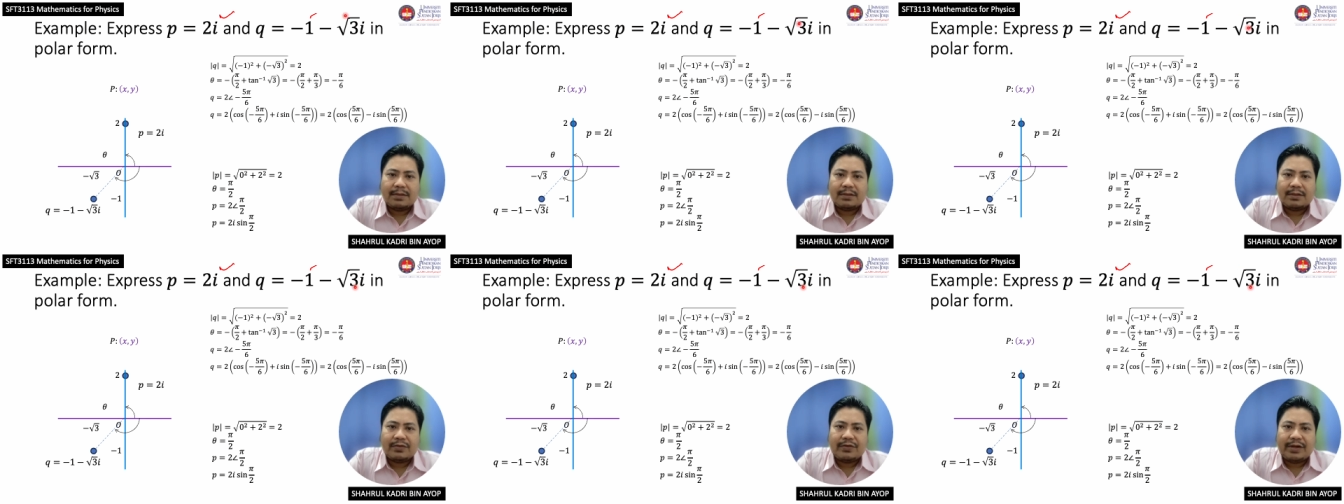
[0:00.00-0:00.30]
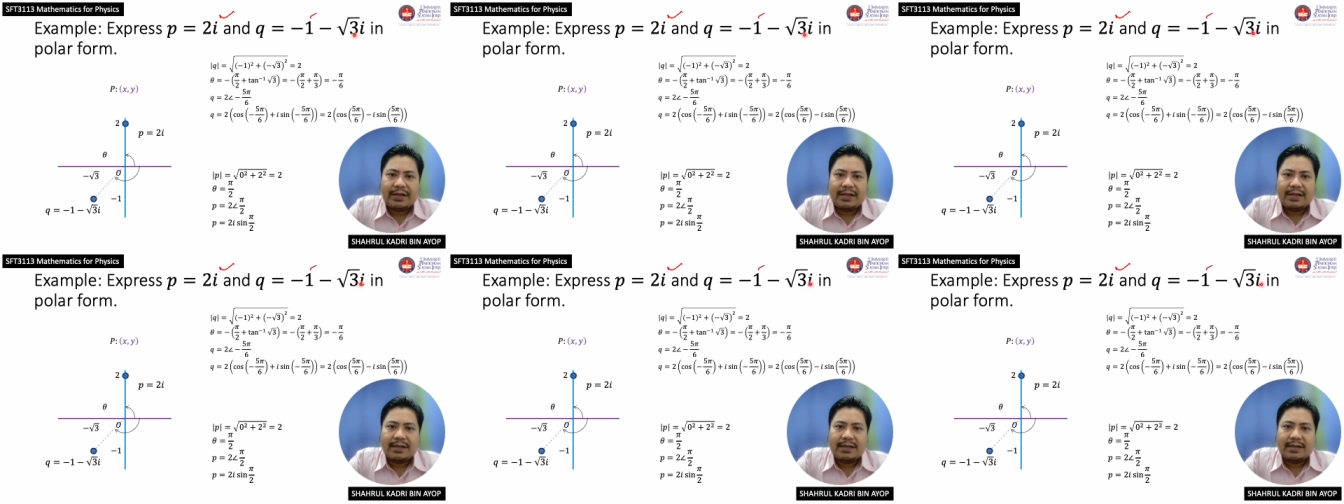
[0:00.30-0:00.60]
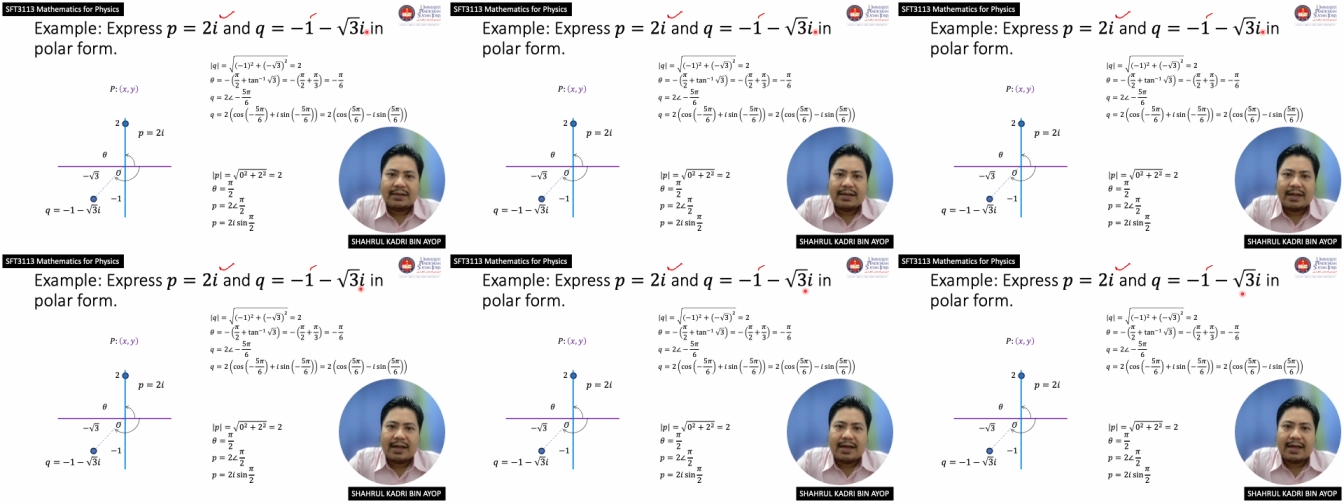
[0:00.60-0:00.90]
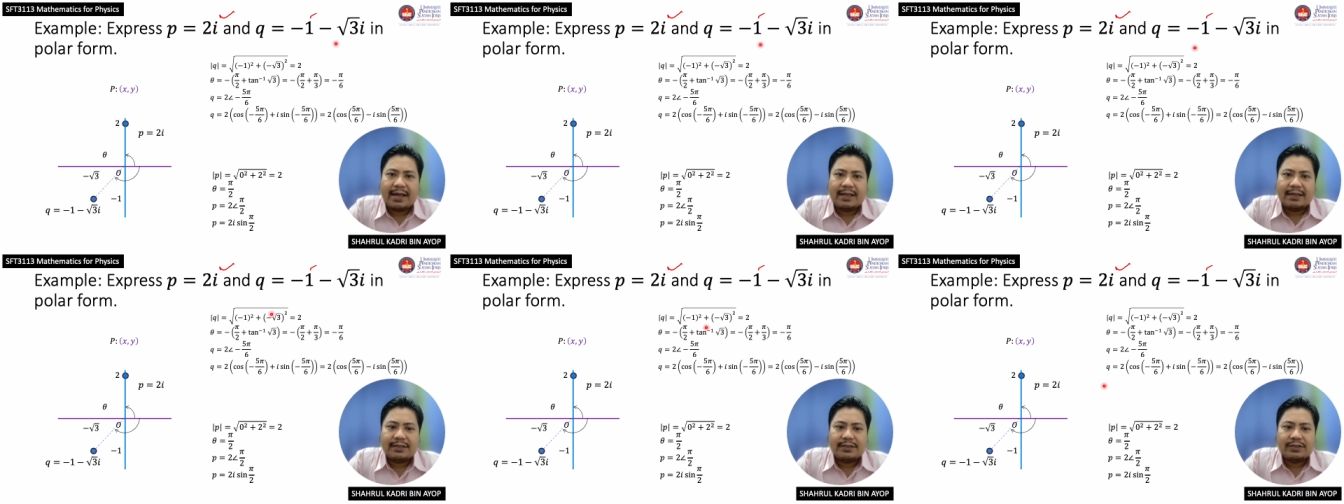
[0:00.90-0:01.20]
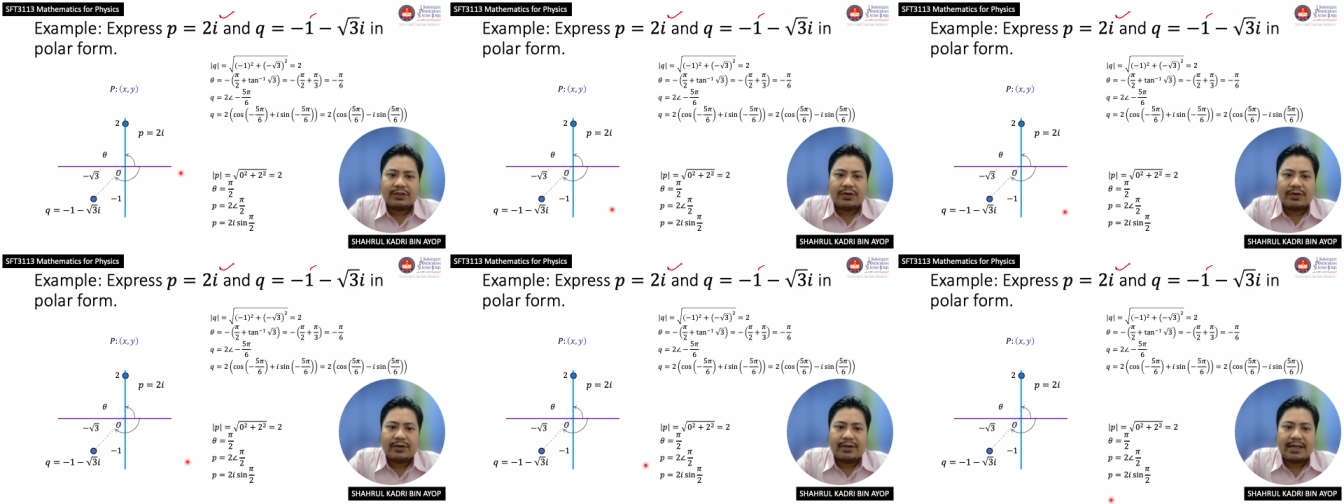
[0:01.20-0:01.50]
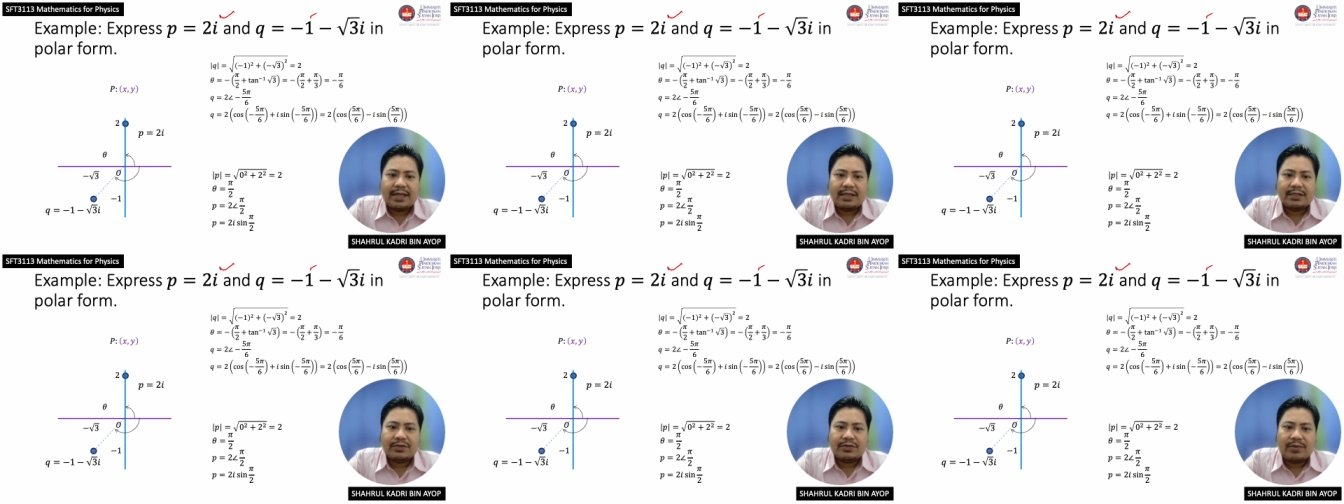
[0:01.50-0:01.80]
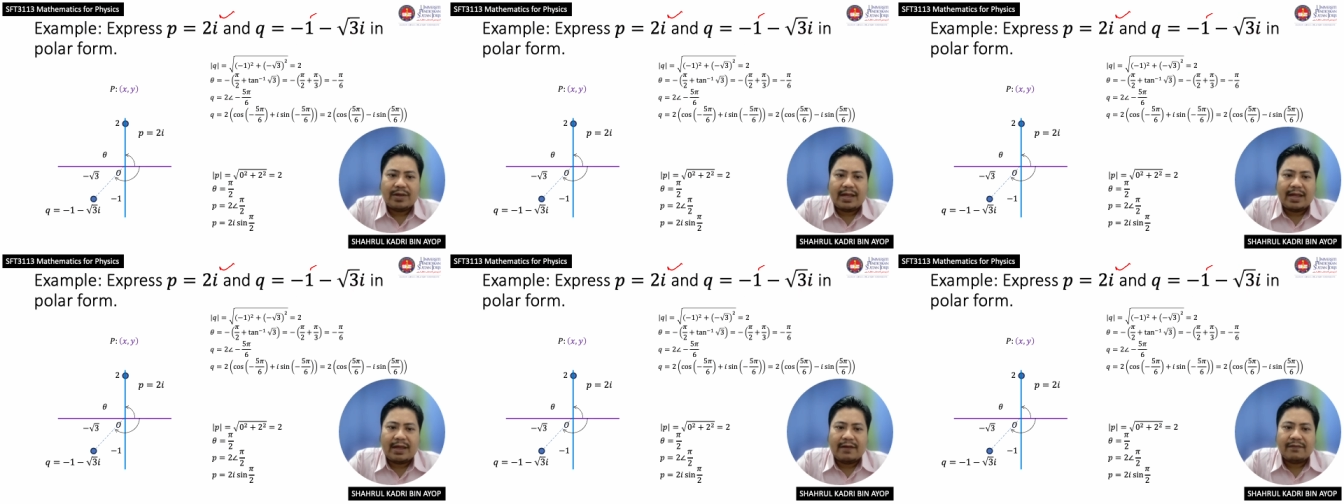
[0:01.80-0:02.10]
3i. So that you
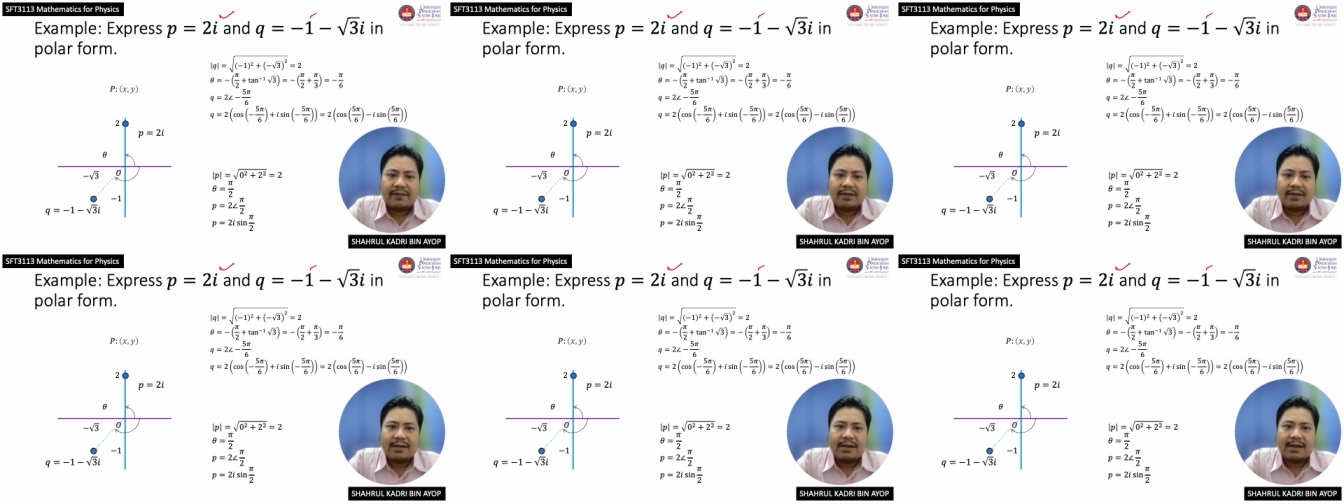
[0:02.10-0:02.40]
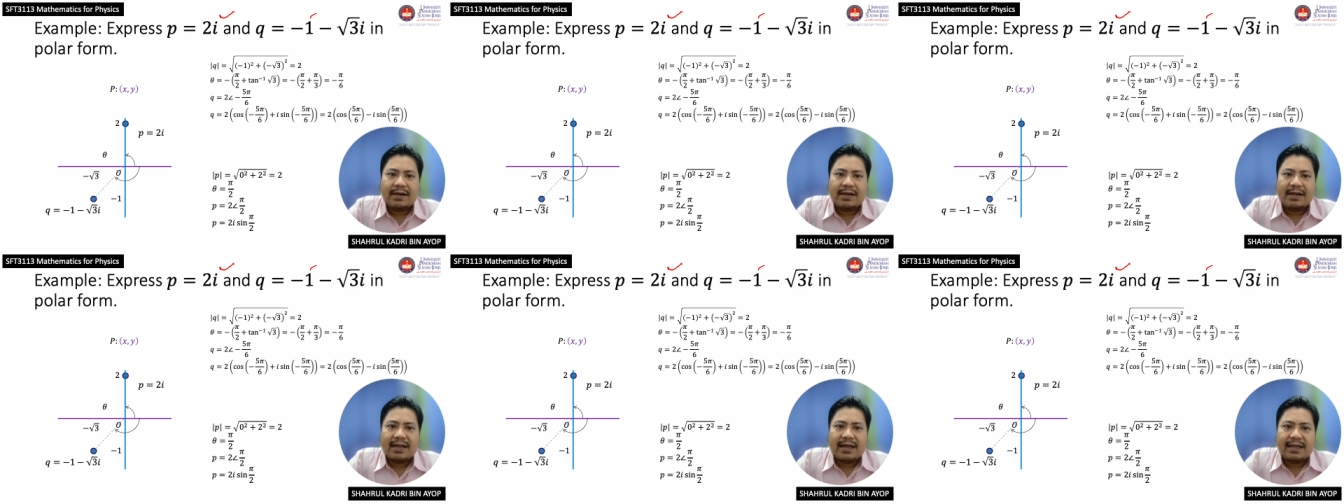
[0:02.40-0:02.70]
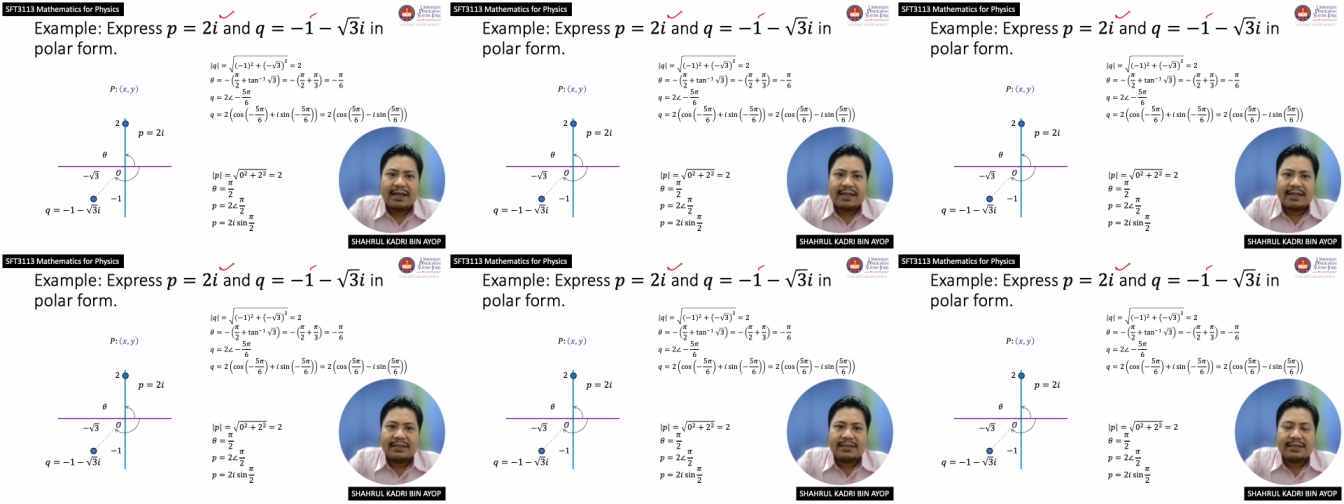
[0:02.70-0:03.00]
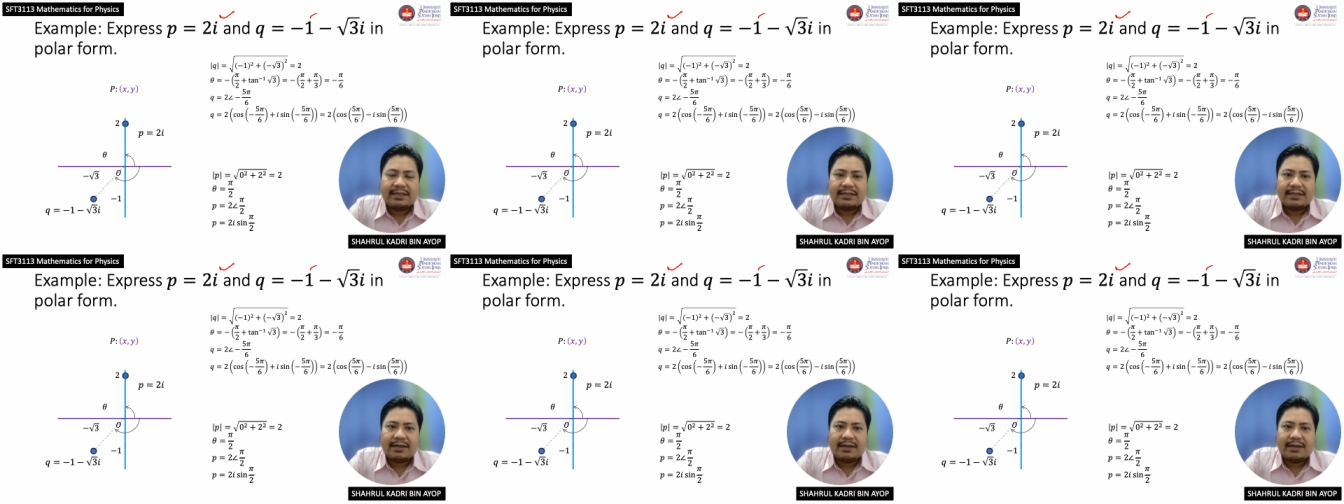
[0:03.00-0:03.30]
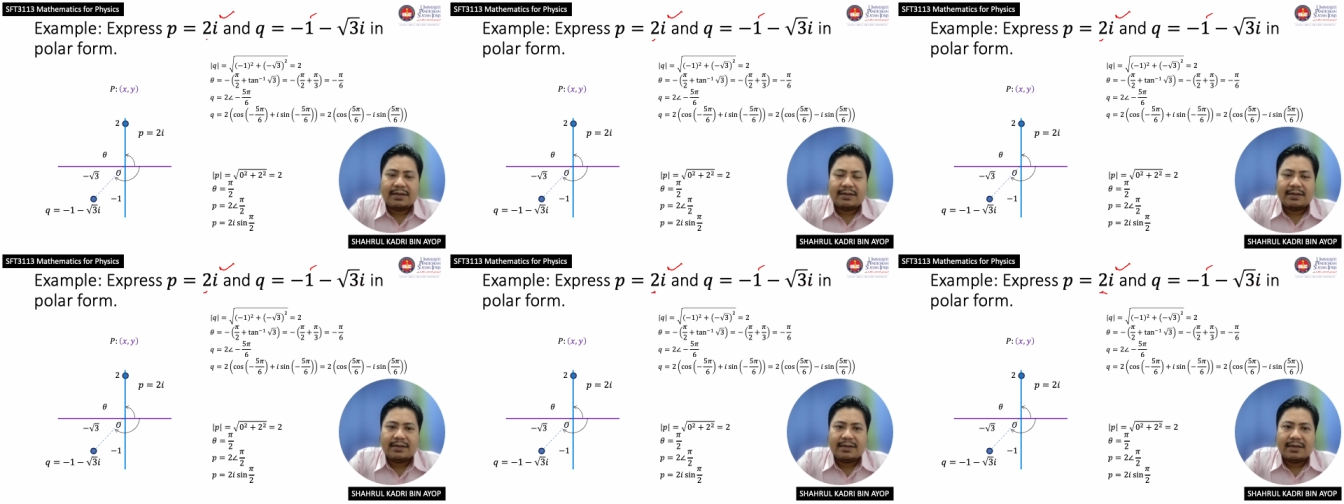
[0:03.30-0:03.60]
have this is a